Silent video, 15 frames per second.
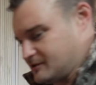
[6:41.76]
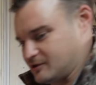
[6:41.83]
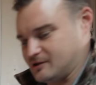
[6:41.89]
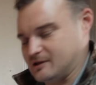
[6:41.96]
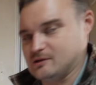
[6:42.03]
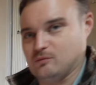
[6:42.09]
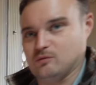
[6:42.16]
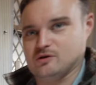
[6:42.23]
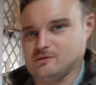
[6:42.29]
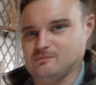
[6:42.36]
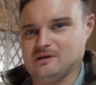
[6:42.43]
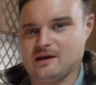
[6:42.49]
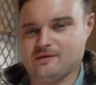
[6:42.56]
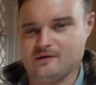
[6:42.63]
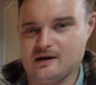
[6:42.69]
Just need to order some
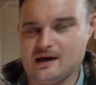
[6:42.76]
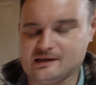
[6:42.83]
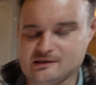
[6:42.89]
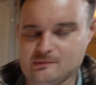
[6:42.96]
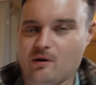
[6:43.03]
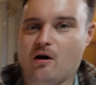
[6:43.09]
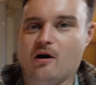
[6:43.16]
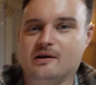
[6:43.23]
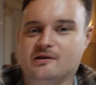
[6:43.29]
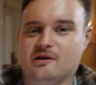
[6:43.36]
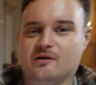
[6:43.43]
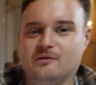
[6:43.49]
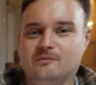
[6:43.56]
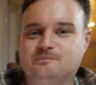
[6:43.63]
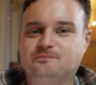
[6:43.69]
leather and some hide
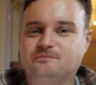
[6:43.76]
glue.